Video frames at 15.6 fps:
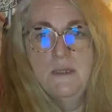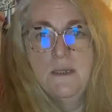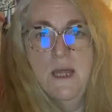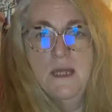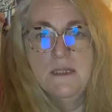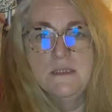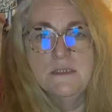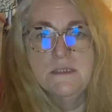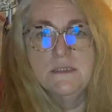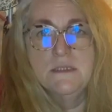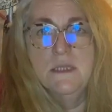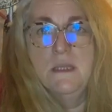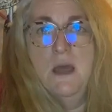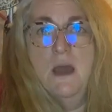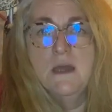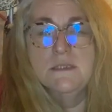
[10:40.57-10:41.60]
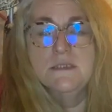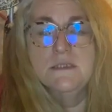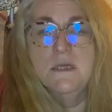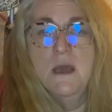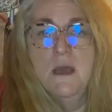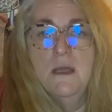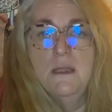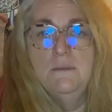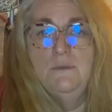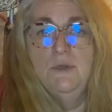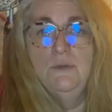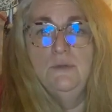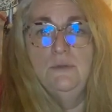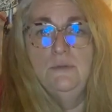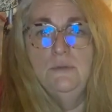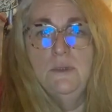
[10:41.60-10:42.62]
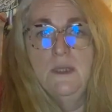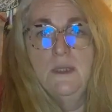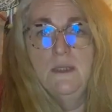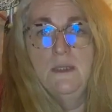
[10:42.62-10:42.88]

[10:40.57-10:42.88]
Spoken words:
that's the last time you'll